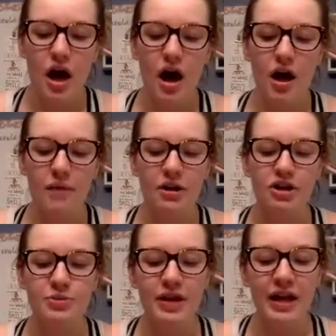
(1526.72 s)
I
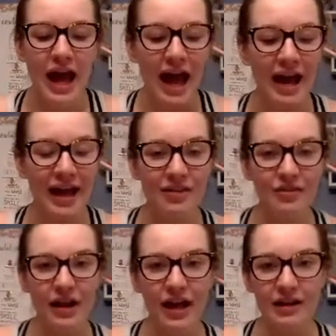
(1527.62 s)
was like, hey,
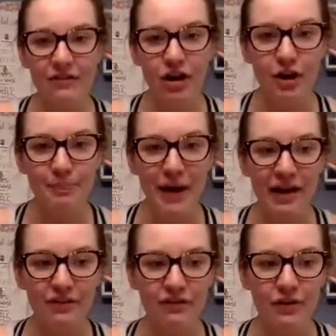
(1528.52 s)
like I never heard
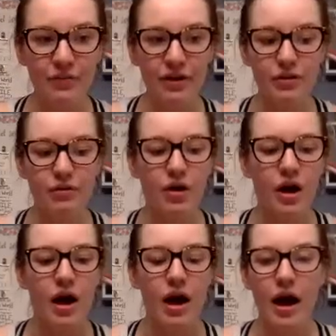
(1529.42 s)
back from you.
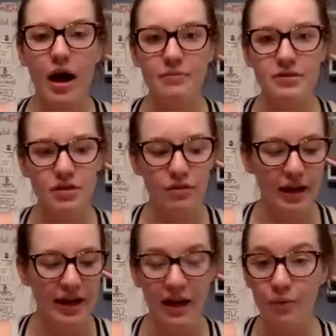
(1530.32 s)

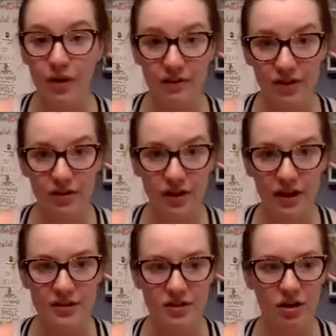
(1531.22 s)
I can't wait for you to
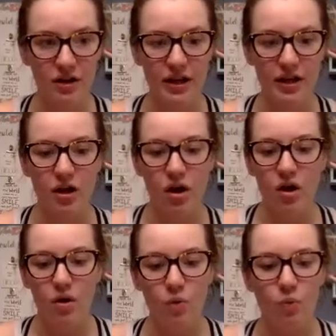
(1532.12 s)
get started.
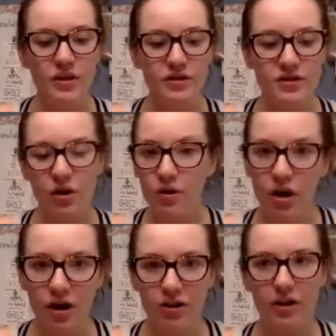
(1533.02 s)
What's going
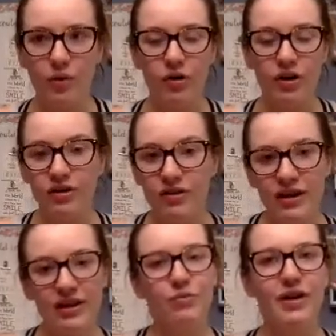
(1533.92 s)
on? Or like, what are you
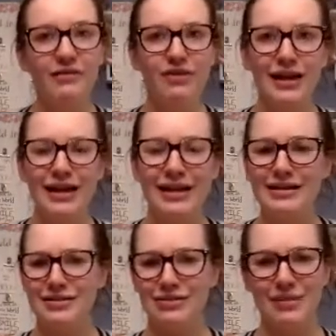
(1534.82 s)
thinking? Whatever that
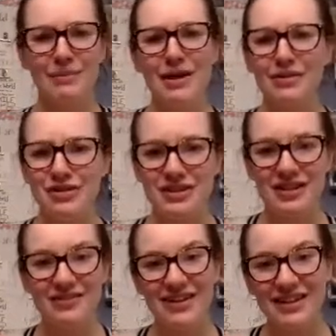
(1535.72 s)
is, or maybe I'll just
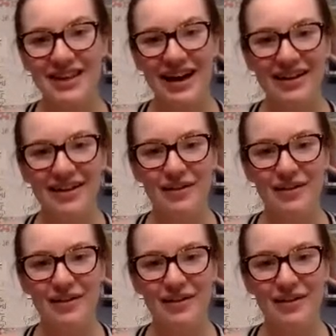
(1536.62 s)
leave it at that.